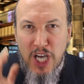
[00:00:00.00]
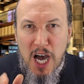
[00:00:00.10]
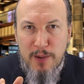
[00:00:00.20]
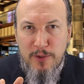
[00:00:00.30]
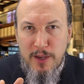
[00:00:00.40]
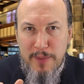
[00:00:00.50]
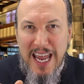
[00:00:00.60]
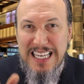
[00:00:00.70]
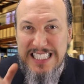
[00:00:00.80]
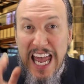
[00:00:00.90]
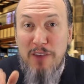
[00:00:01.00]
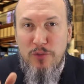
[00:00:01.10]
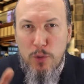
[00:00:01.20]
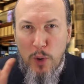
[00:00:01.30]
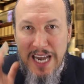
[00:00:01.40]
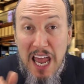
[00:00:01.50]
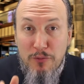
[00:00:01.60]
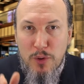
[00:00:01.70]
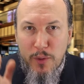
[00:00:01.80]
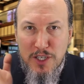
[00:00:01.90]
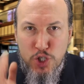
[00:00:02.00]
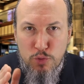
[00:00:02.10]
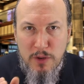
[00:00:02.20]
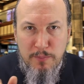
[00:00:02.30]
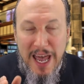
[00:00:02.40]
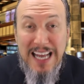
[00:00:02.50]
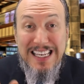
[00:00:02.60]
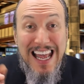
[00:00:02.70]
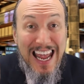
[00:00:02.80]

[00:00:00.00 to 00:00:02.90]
God commands everyone everywhere to repent.